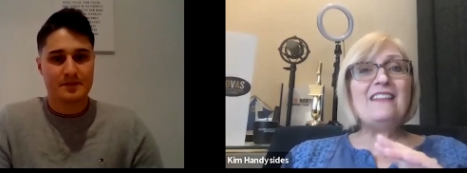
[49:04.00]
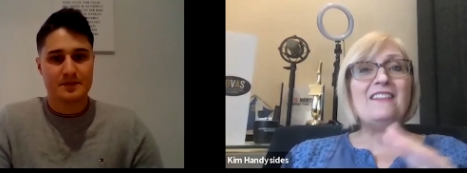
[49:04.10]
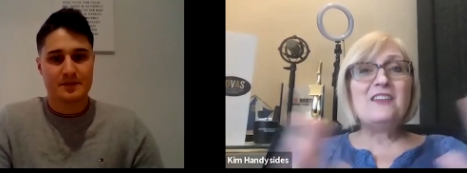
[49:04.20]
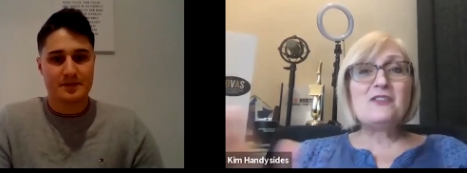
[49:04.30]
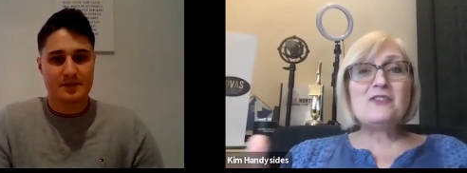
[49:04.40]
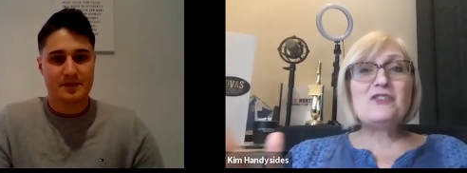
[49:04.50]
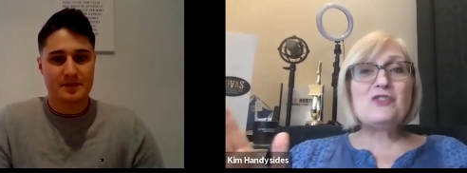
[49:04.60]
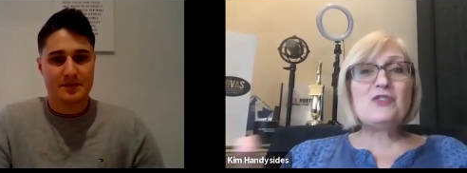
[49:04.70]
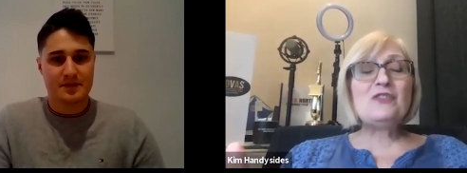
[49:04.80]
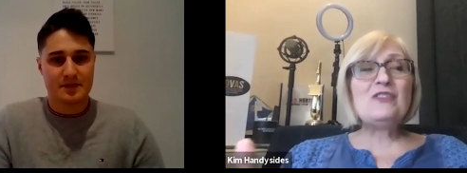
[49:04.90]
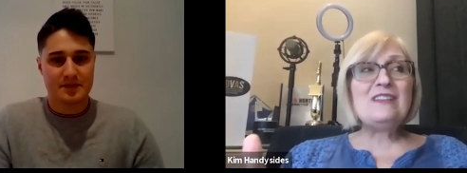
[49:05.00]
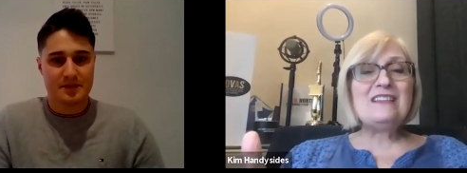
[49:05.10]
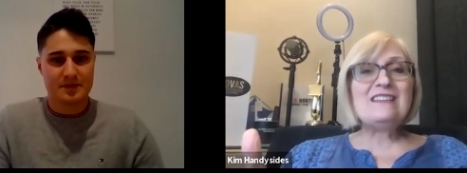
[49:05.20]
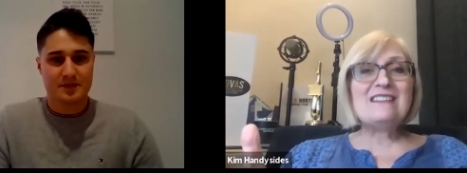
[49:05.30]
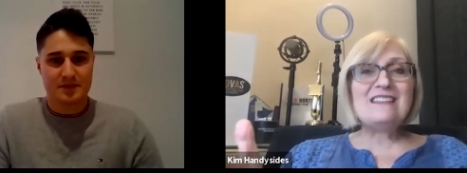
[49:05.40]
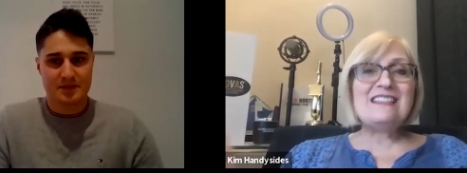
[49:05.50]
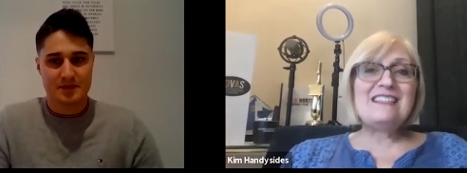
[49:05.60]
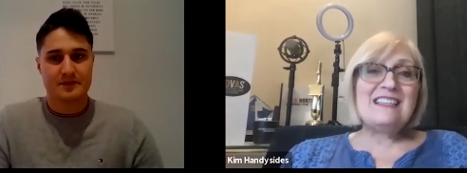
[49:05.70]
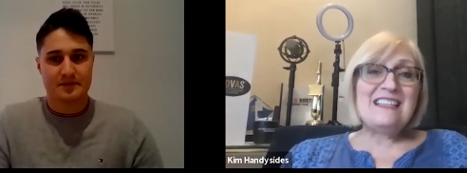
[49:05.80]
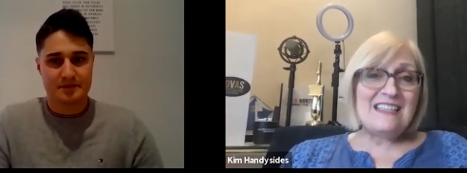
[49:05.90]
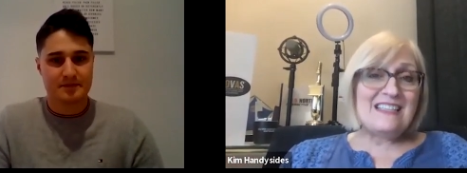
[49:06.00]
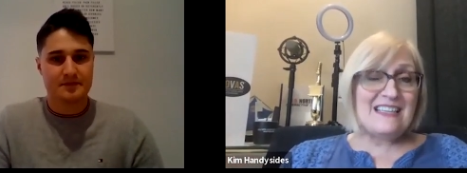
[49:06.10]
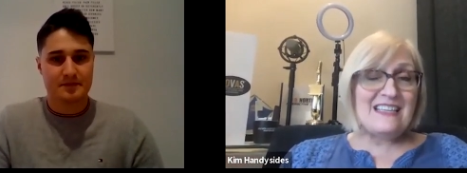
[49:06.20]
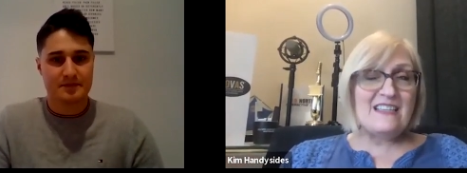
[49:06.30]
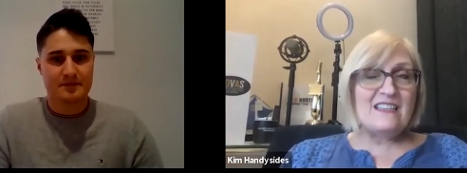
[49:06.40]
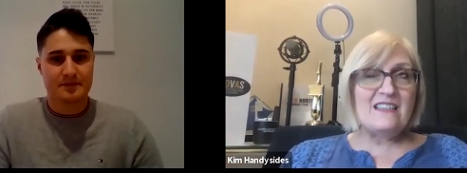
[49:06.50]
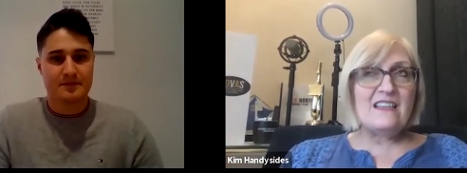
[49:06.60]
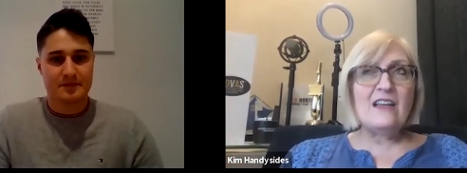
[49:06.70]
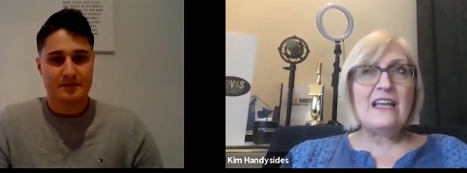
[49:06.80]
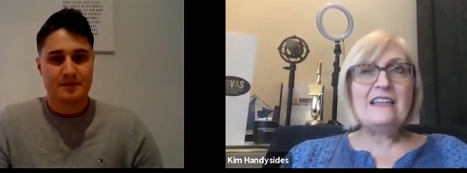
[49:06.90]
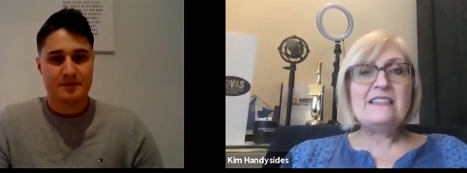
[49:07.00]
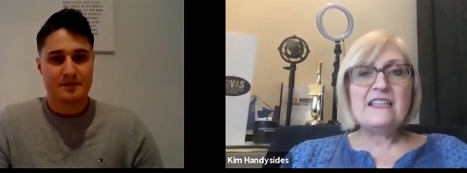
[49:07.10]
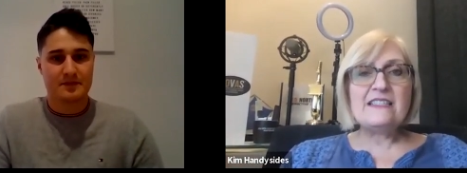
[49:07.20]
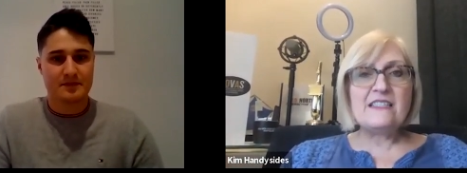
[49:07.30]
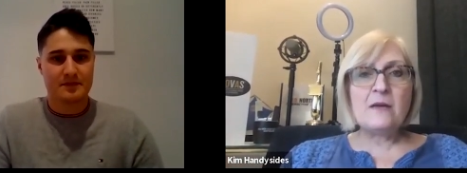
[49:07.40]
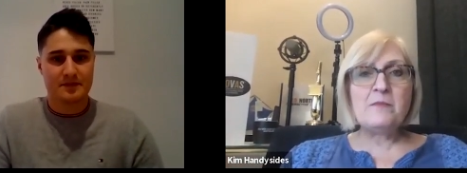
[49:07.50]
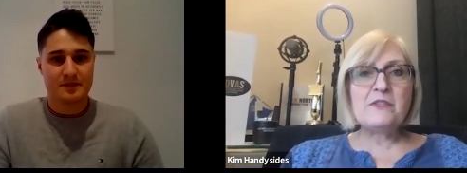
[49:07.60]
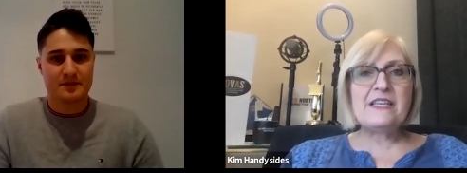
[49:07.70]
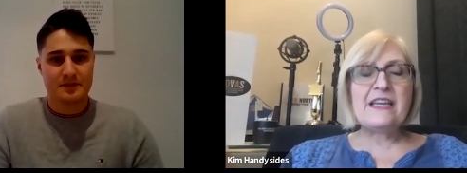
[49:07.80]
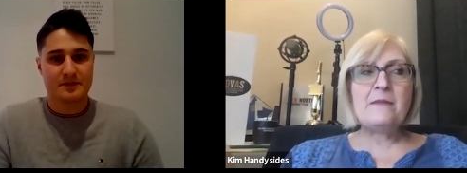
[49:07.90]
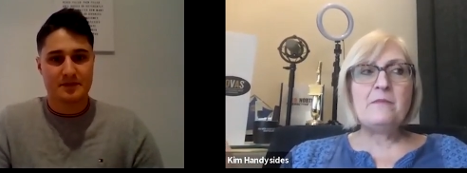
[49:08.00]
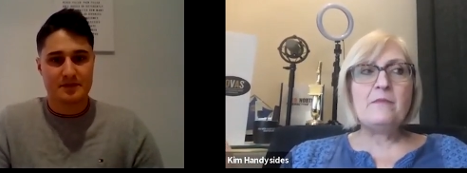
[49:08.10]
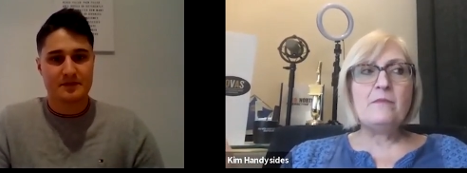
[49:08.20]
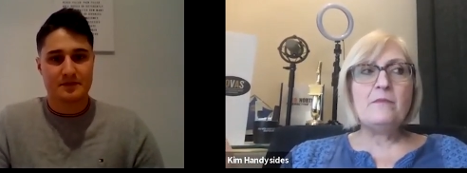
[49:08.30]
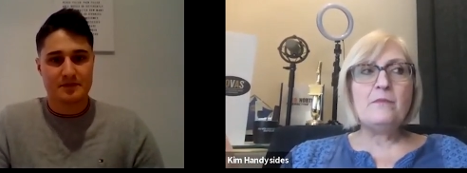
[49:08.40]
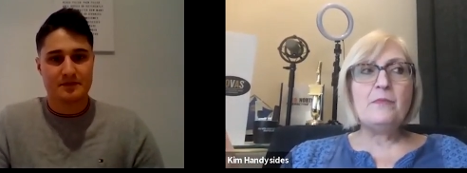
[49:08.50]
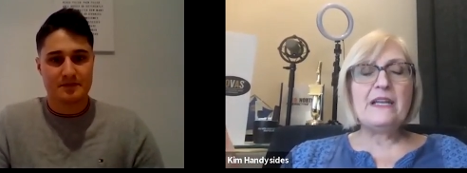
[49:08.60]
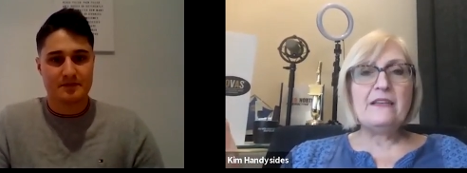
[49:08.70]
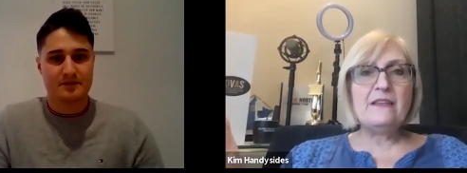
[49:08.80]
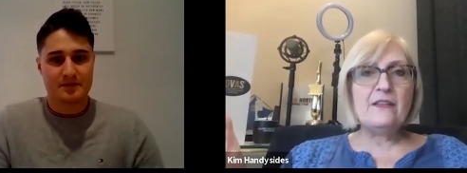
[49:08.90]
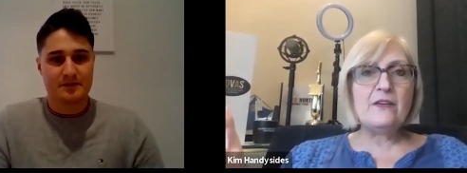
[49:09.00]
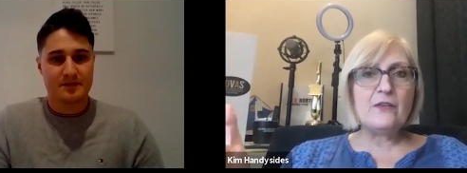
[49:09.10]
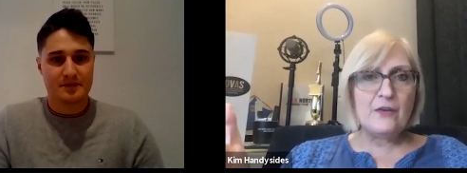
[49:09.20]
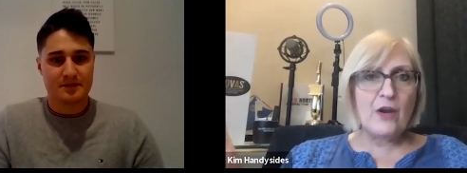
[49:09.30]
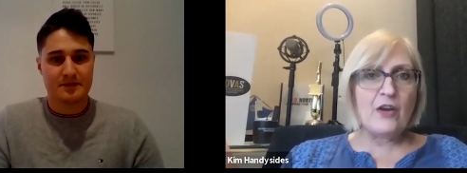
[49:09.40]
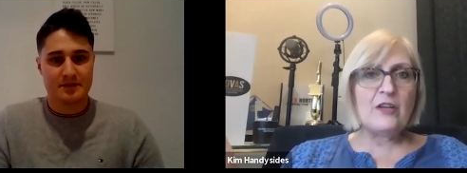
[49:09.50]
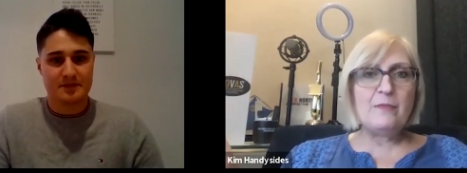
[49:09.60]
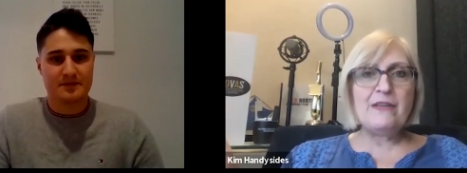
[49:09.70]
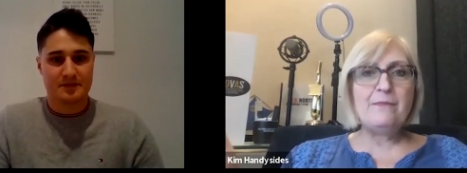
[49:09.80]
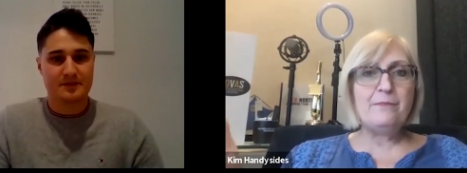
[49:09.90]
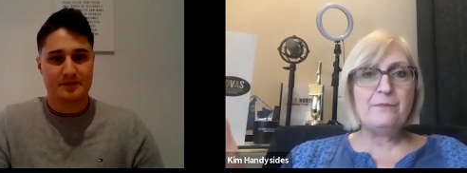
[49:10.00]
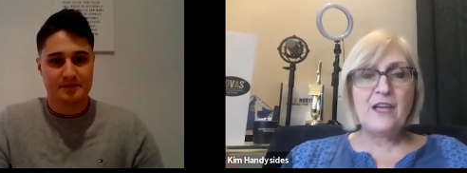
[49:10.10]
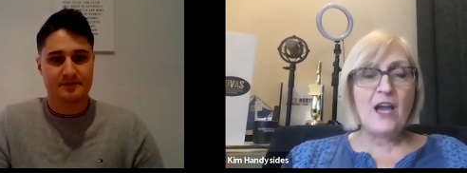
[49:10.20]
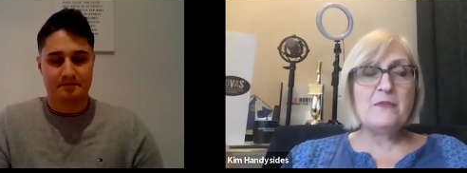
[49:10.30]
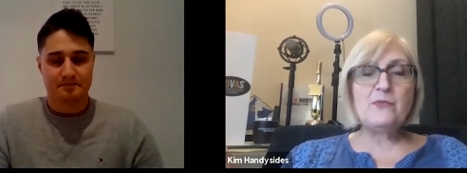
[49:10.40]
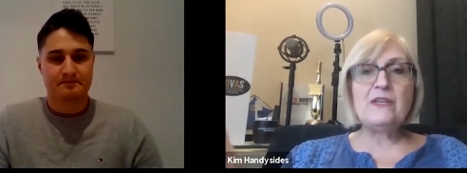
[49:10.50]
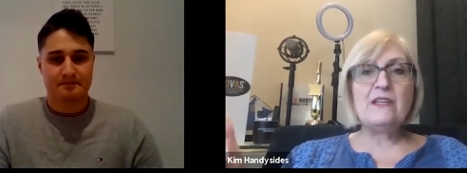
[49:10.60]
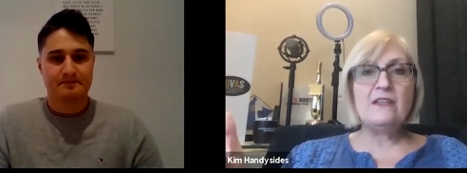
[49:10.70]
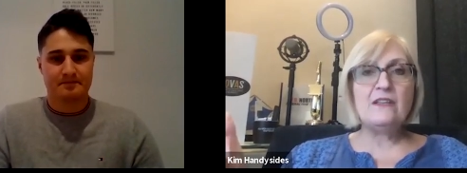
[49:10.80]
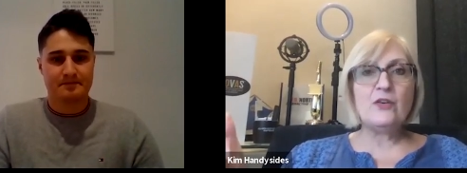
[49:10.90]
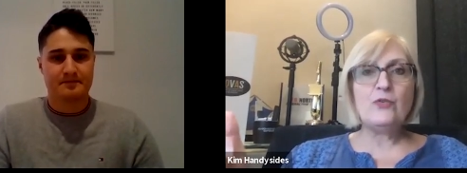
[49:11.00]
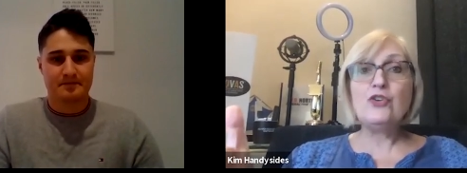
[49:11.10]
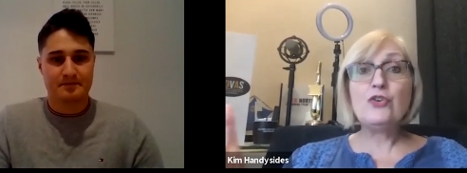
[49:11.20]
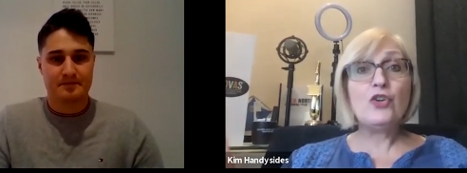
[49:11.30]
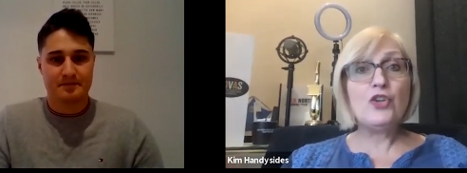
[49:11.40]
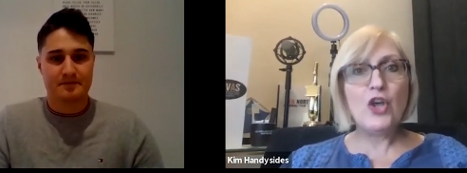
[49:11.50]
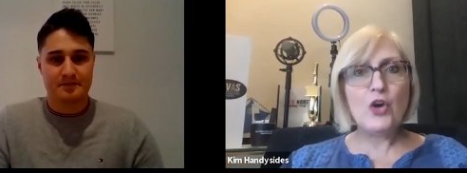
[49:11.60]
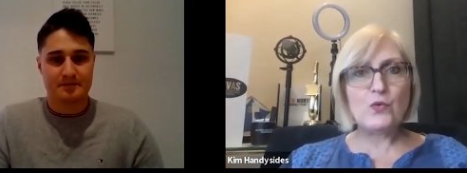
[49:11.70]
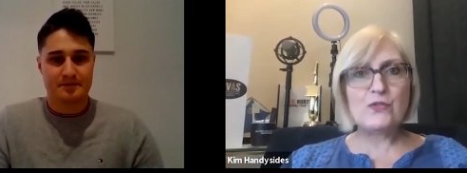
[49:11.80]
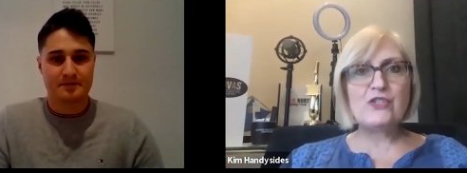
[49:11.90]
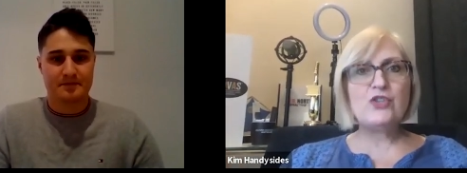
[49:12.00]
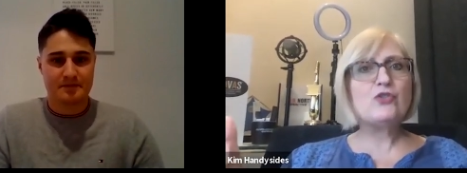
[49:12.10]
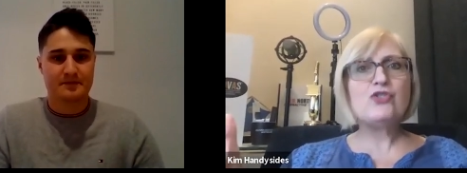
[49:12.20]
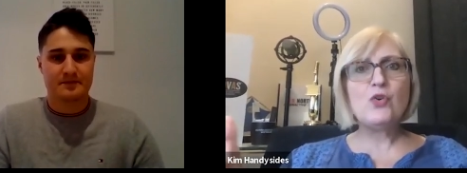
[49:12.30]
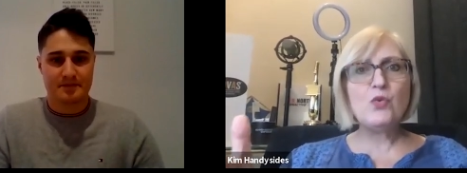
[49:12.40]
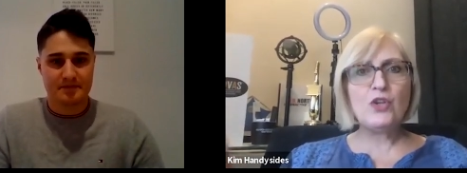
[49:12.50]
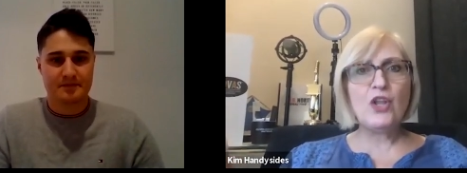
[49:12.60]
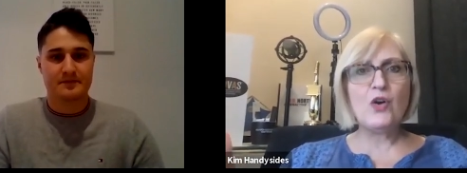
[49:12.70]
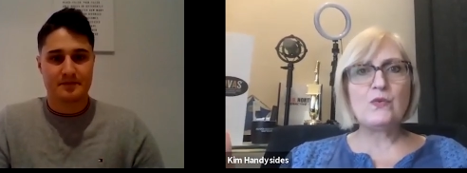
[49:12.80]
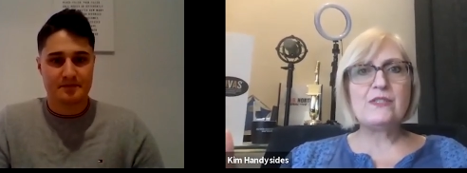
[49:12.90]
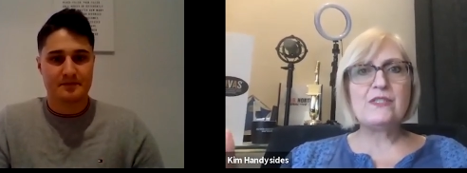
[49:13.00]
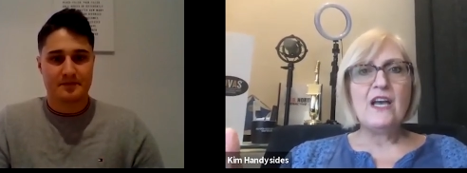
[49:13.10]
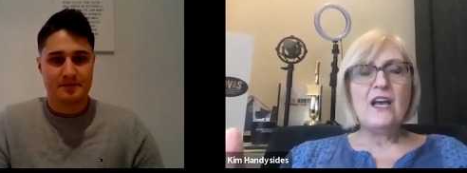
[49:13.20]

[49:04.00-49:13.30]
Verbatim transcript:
Speaker 1: there's a certain, it's, it, it, it I hate to say it's a numbers game, but it, there, there are going to be times when, you know, you're close, you're so close,